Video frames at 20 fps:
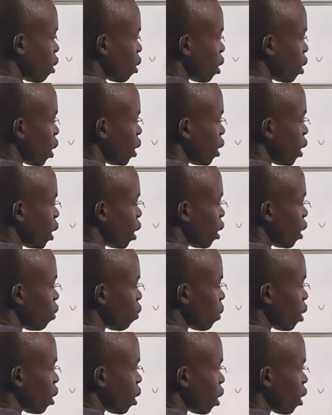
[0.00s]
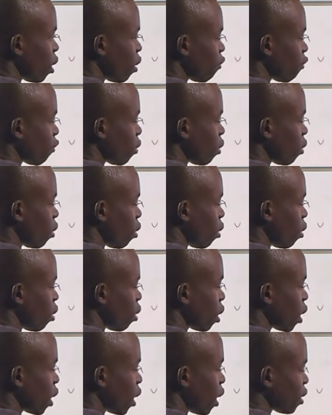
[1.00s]
and then we have
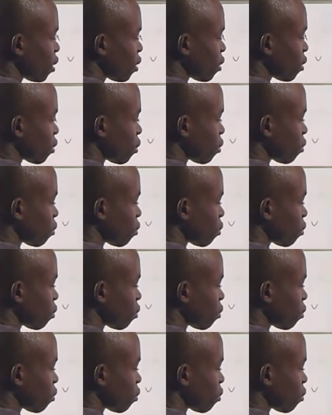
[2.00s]
gas.